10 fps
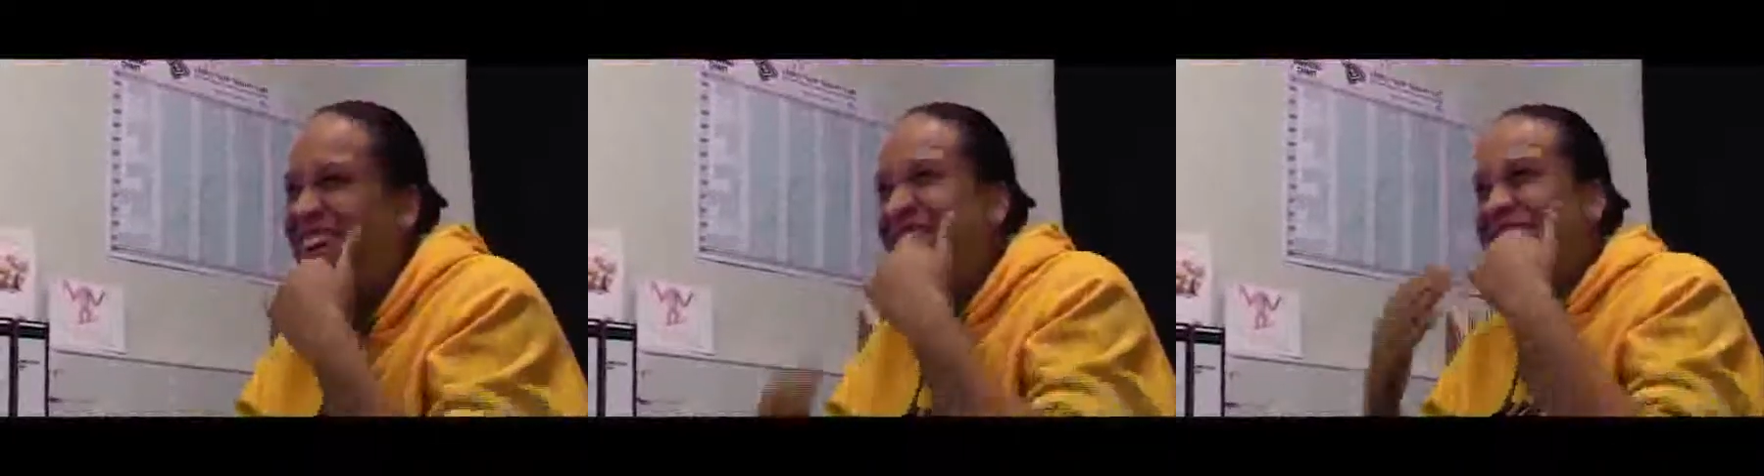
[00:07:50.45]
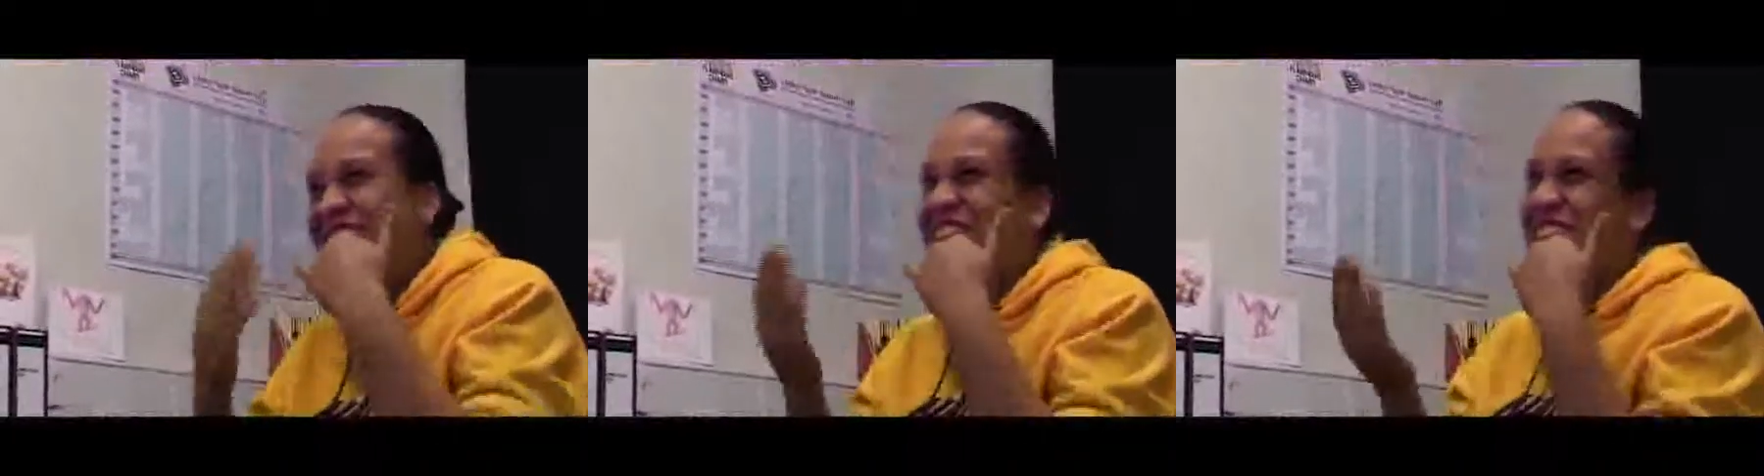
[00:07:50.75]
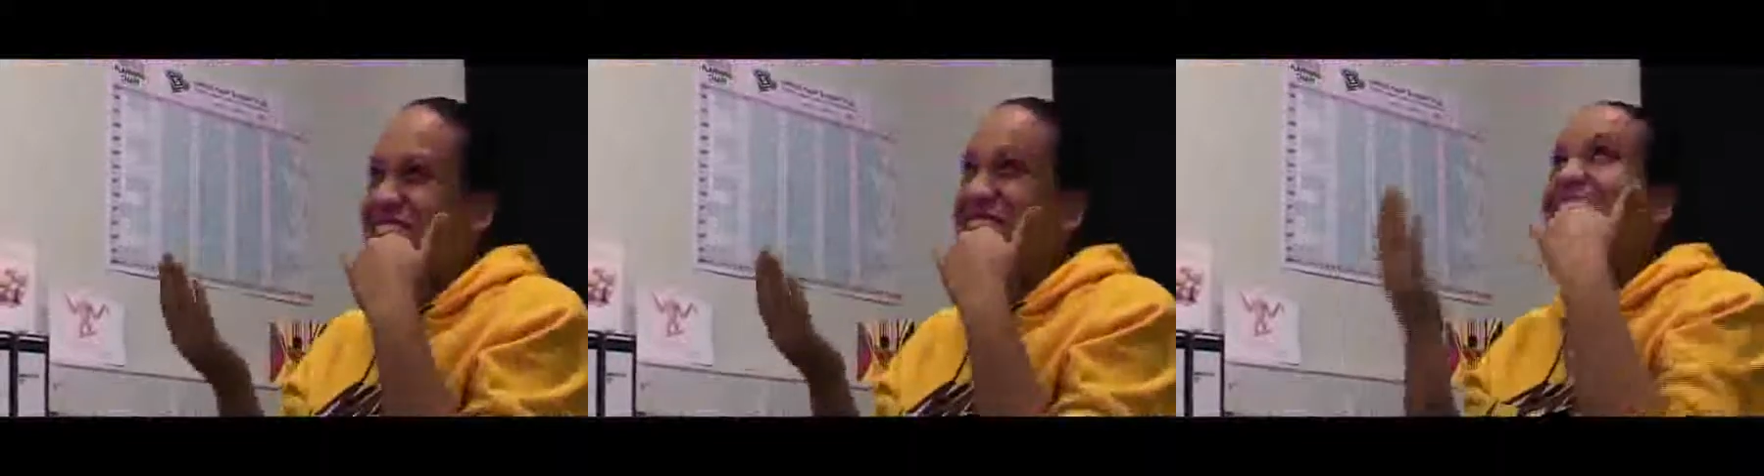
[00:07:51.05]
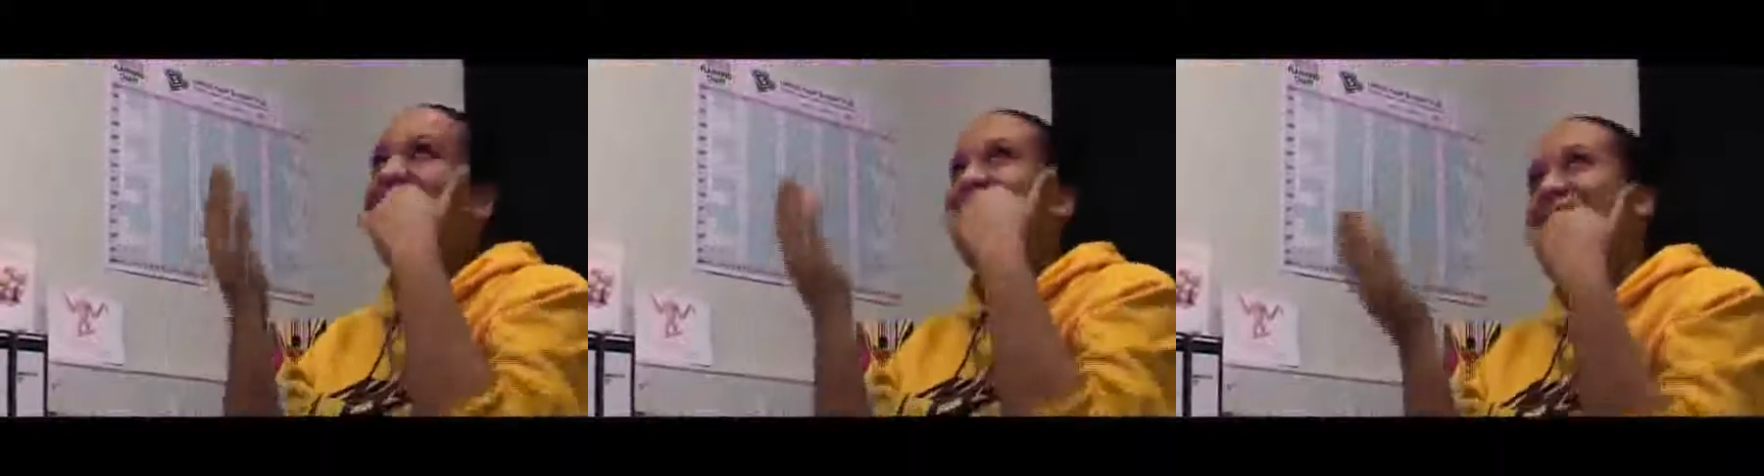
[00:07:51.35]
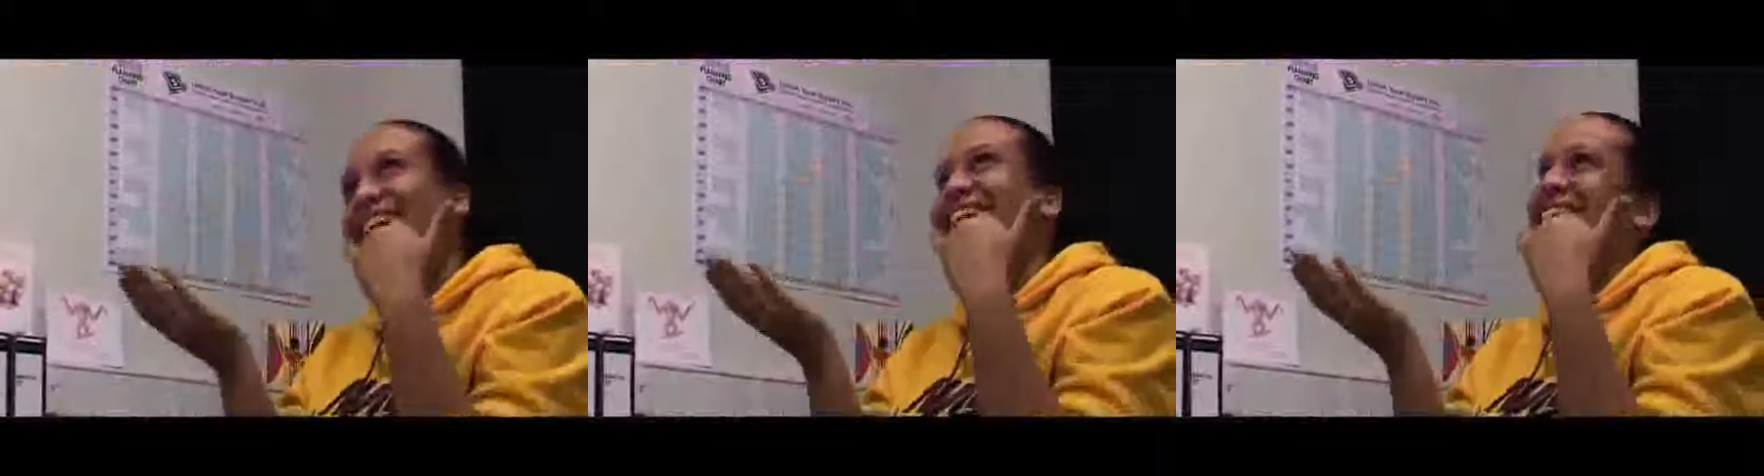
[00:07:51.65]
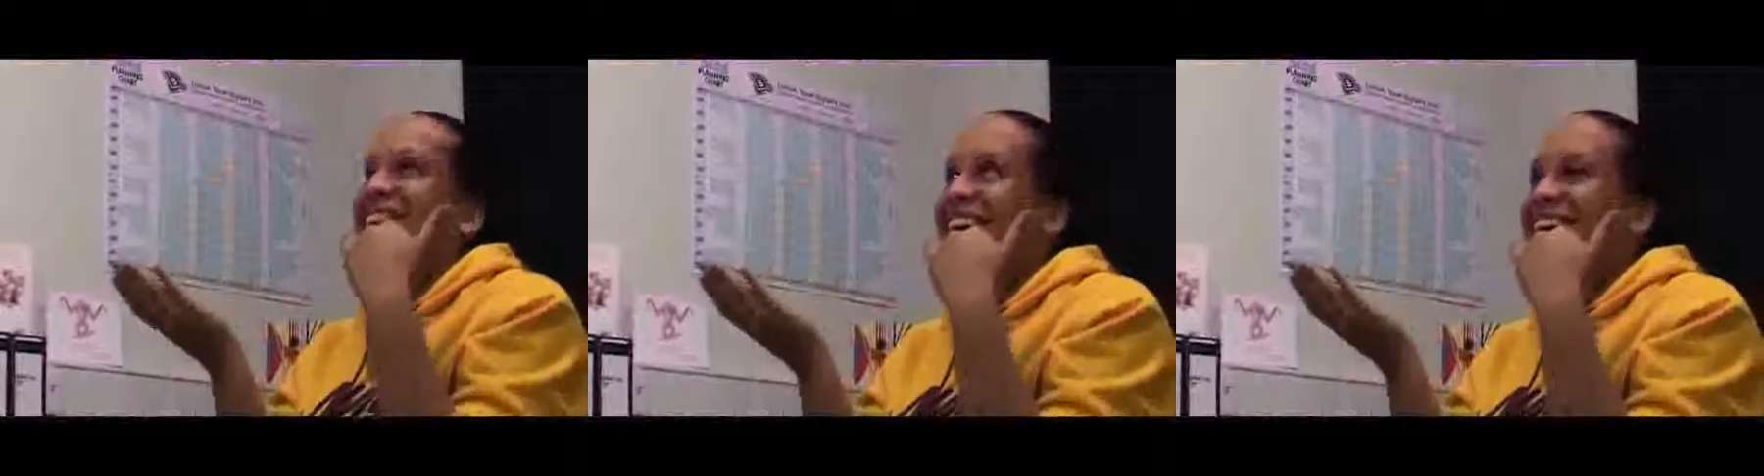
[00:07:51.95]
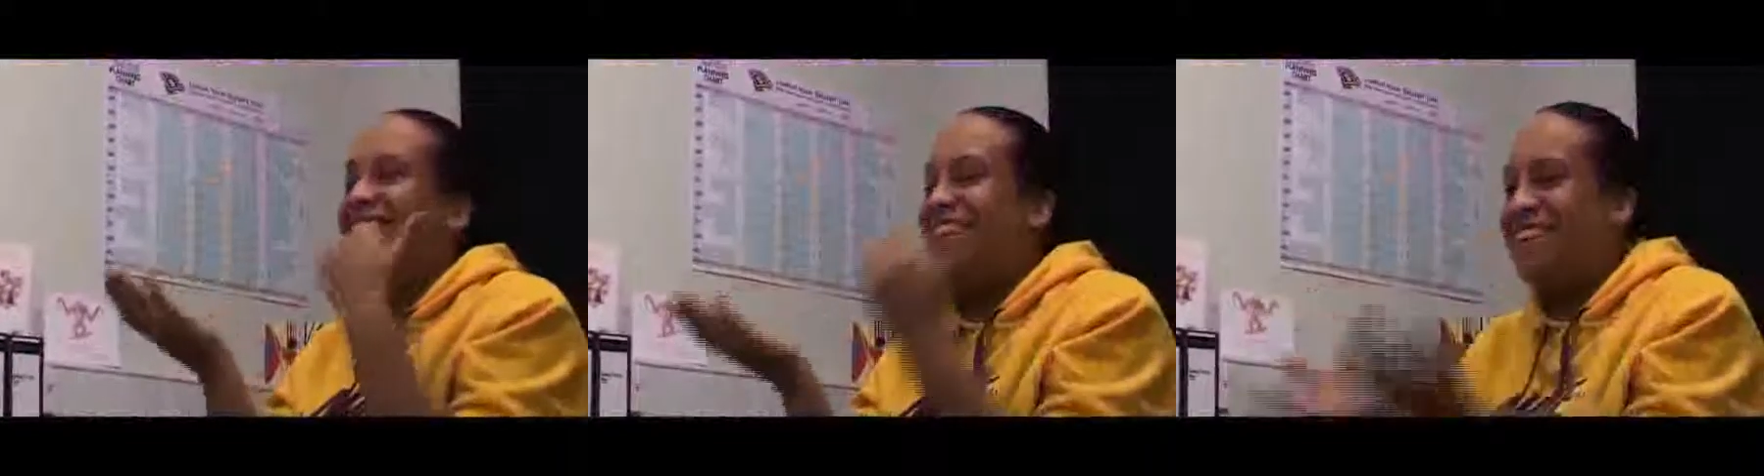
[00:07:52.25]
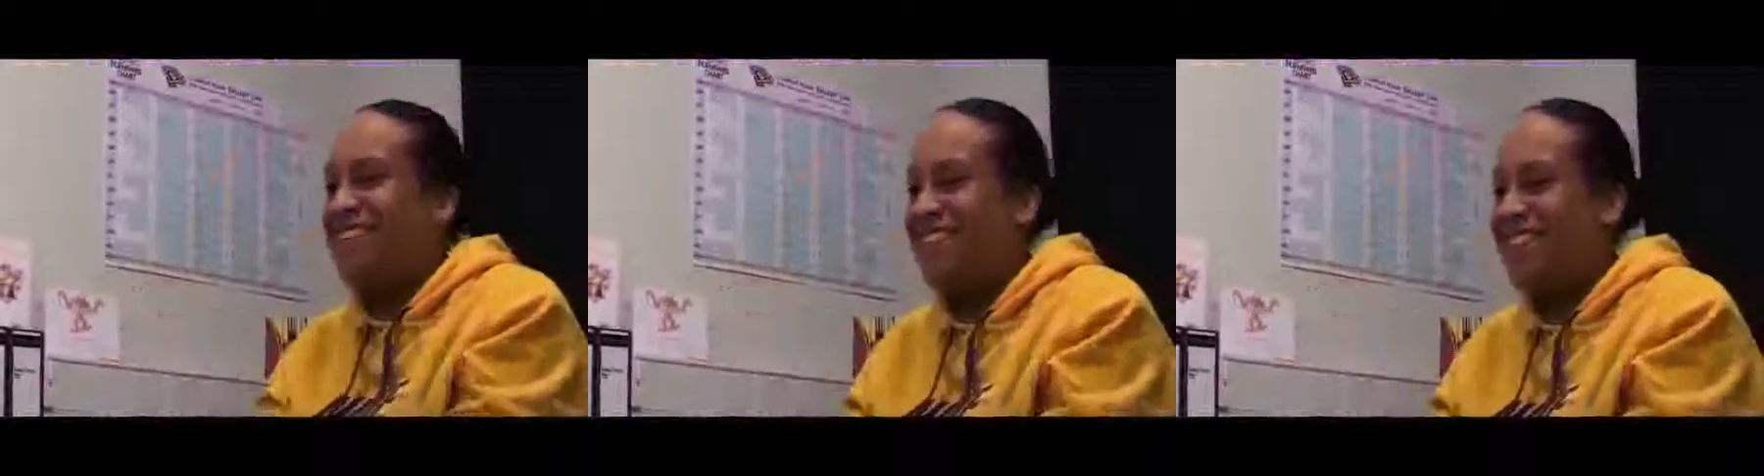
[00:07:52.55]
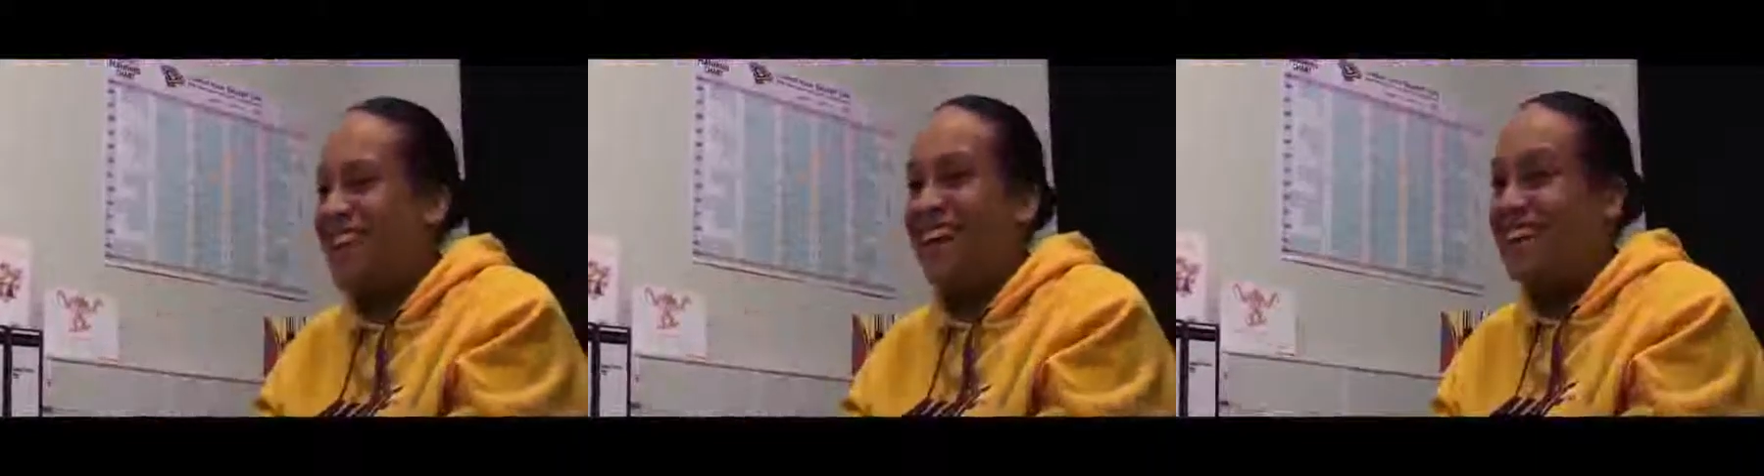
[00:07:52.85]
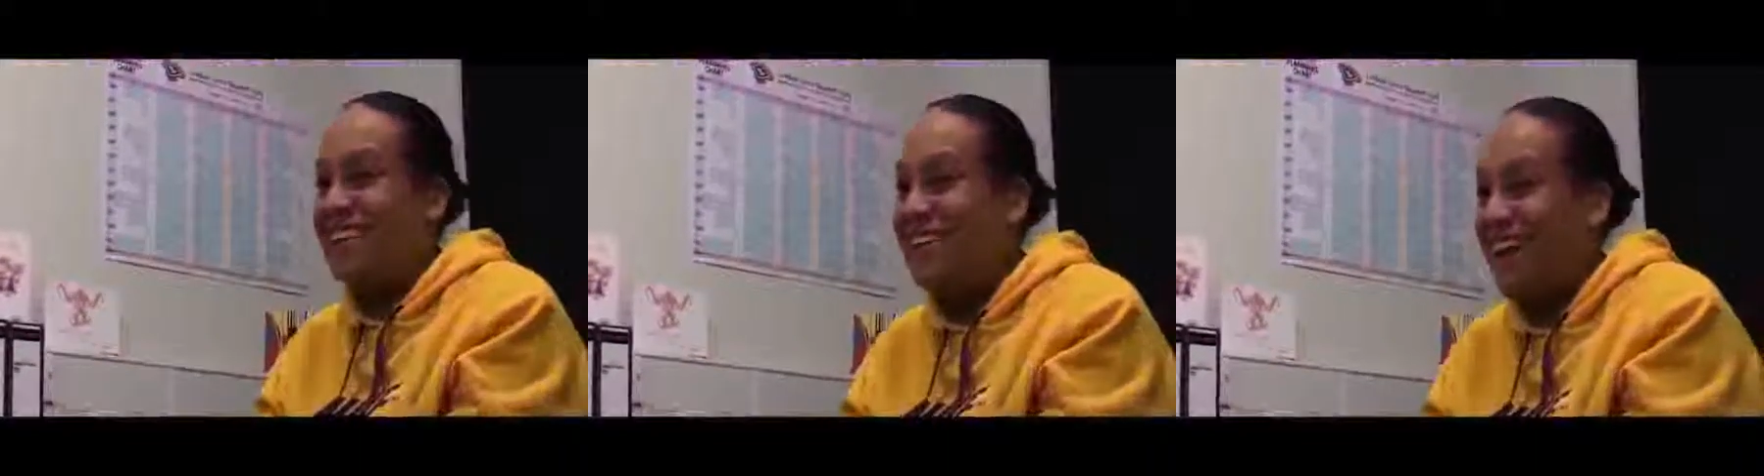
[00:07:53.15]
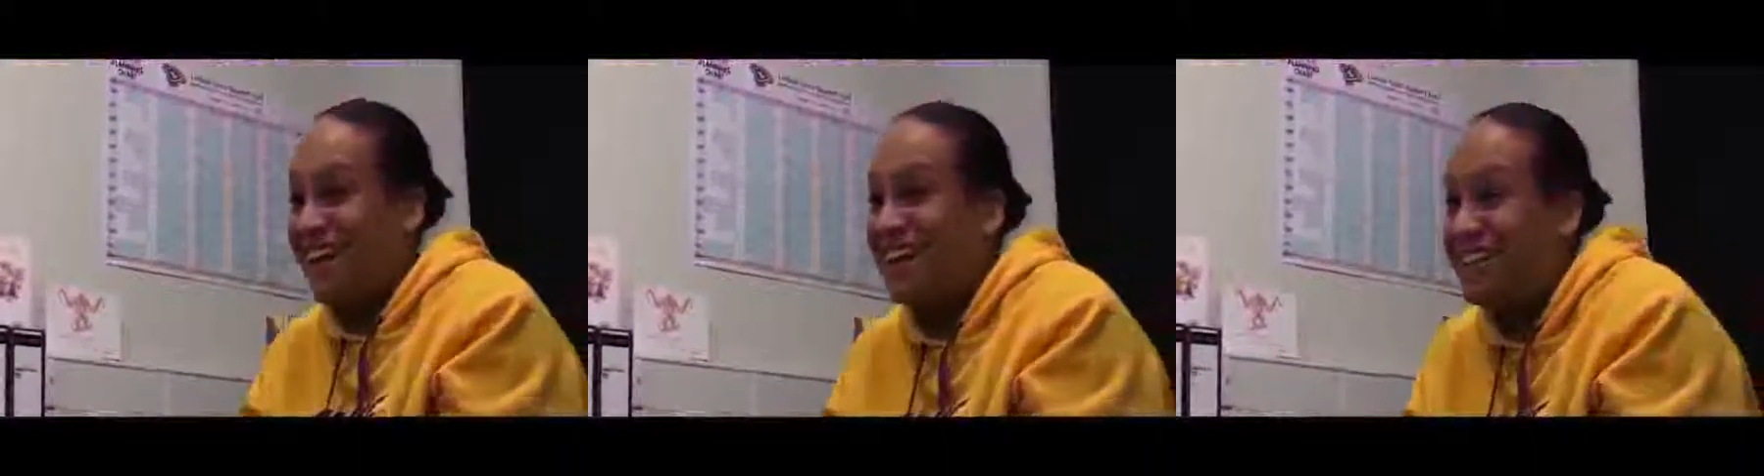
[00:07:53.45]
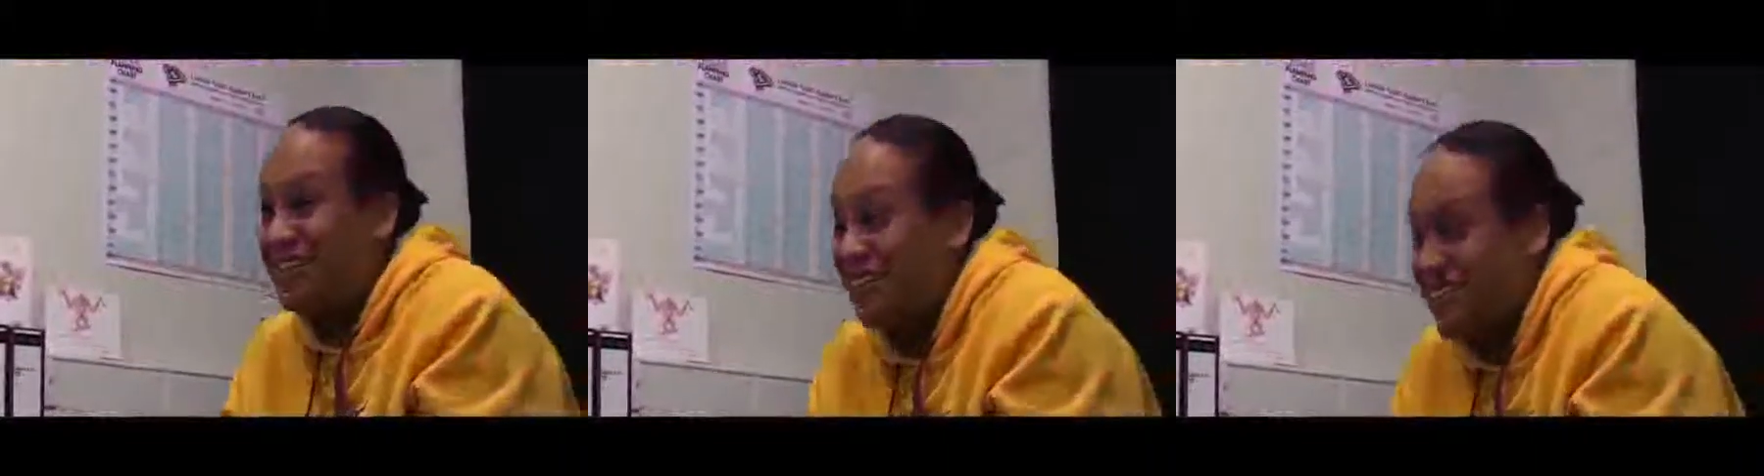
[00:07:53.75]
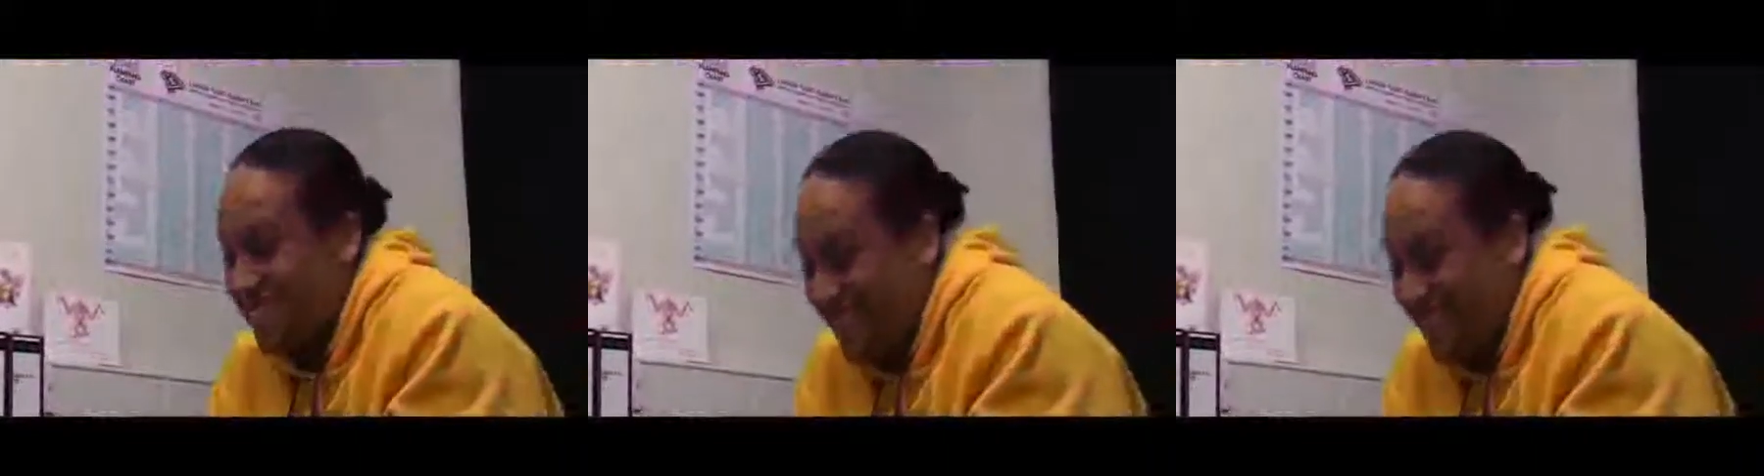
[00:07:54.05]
Madonna wants you, oh okay, you know, sort of thing, and ignored it.